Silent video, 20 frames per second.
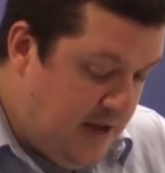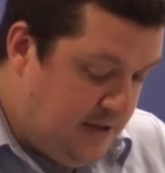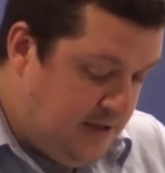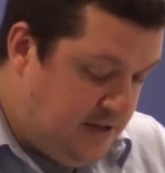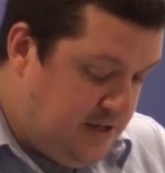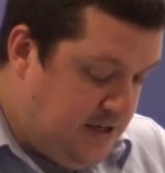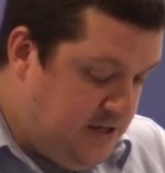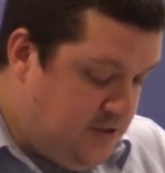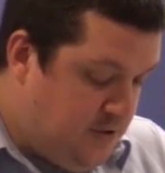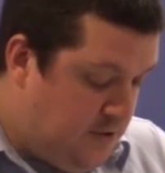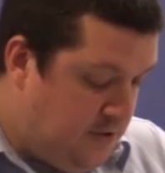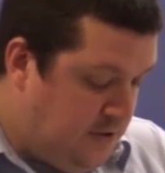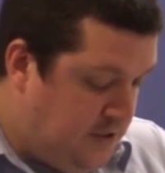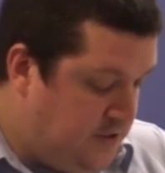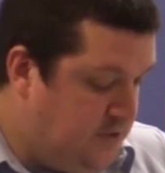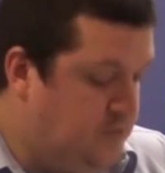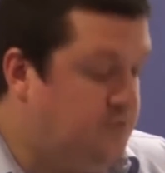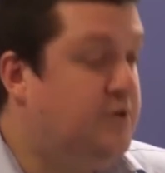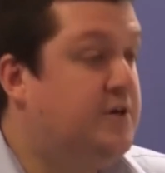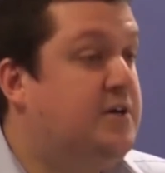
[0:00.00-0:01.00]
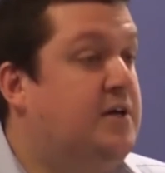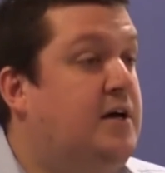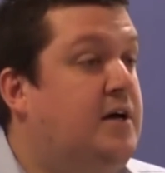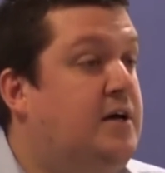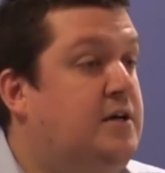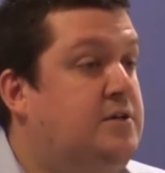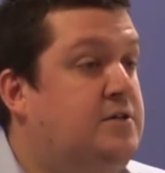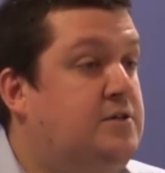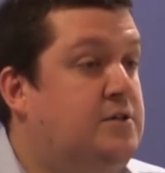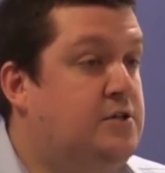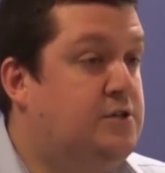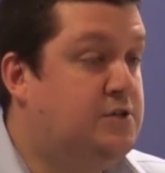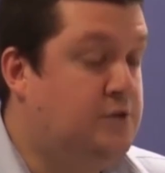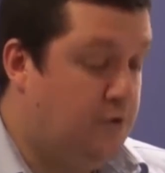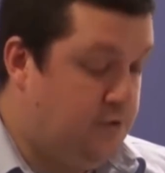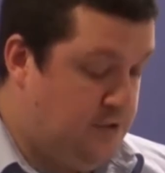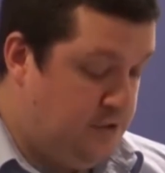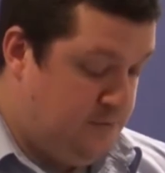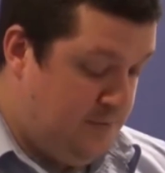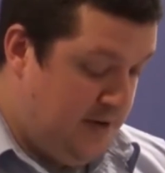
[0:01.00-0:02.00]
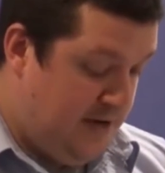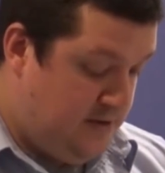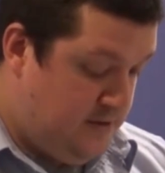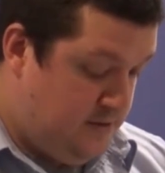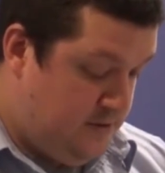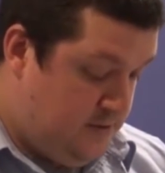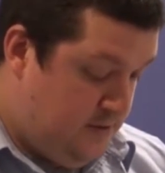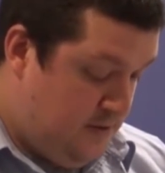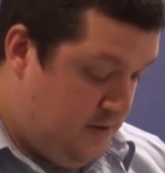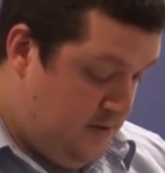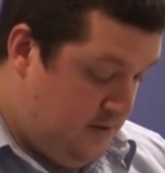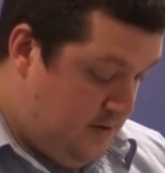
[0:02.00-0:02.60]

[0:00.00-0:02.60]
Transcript: that he took little regard to the Scottish matters.